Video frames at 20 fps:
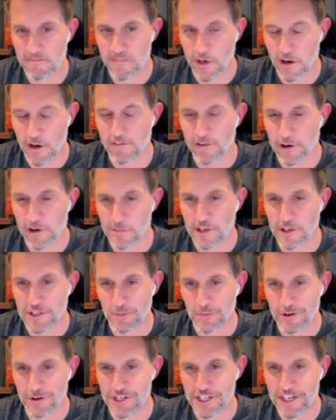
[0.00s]
you know, I very
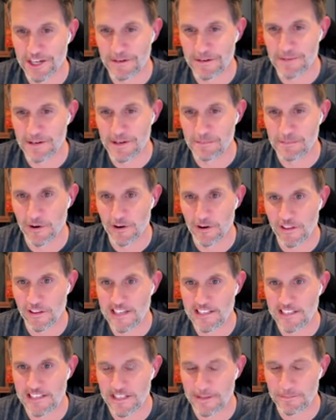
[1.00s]
much appreciated being part of
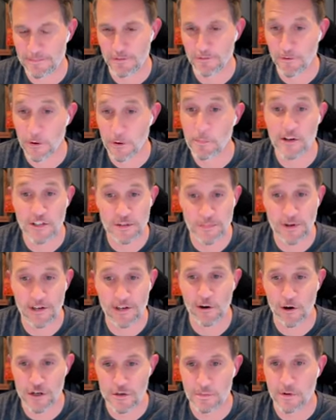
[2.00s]
that team. So football has been
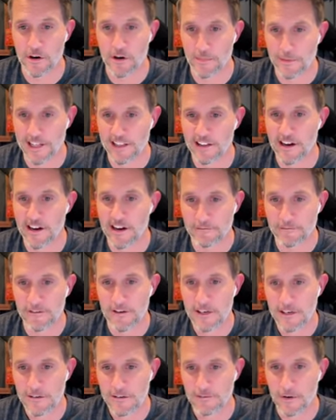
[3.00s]
a large part of my life
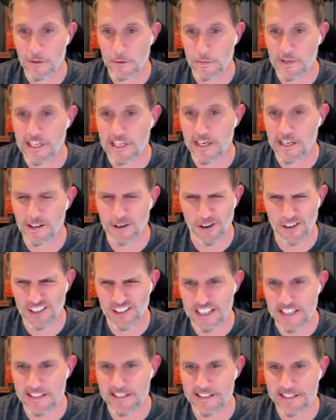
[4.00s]
from the beginning, or at
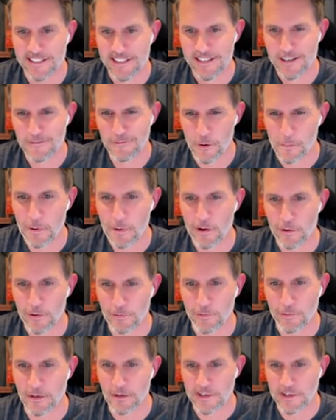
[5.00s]
least football
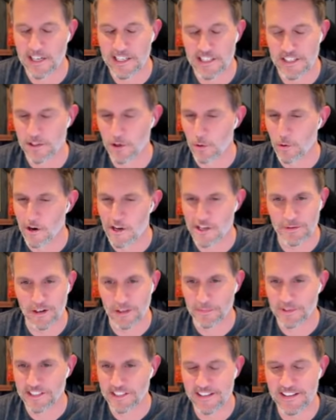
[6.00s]
and rugby. I still watch
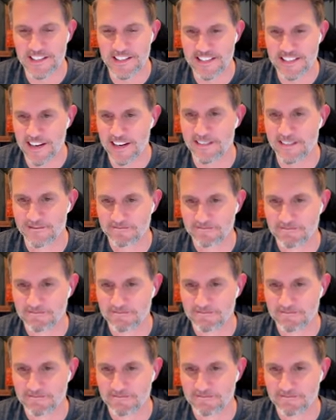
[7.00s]
rugby to this day.